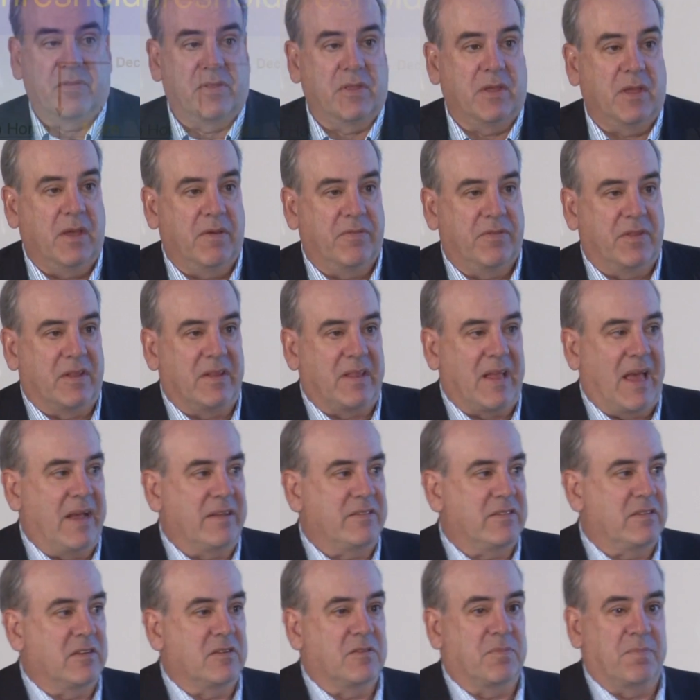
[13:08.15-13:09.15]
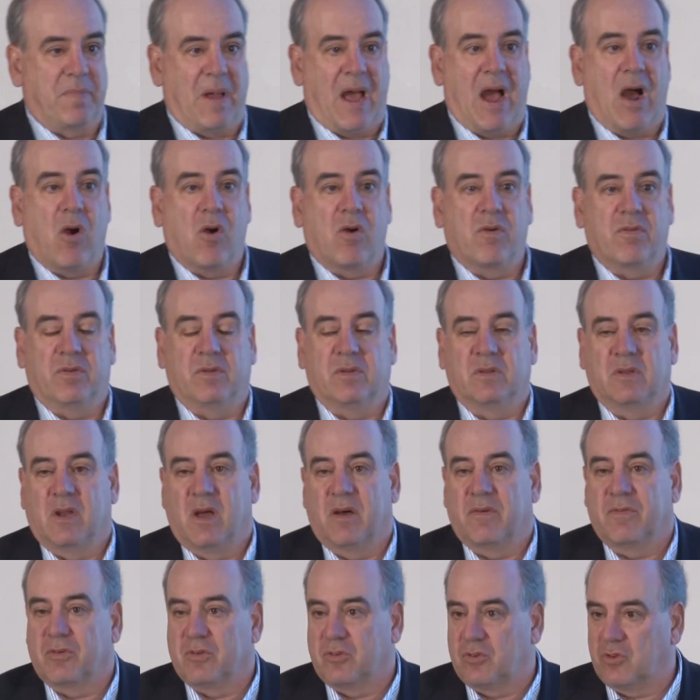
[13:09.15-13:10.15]
the test is powerful
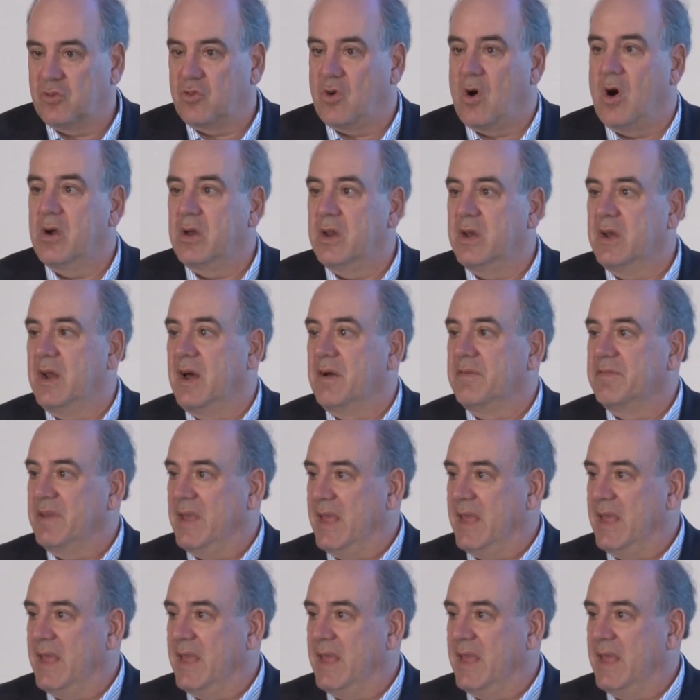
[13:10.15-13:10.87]
enough or strong enough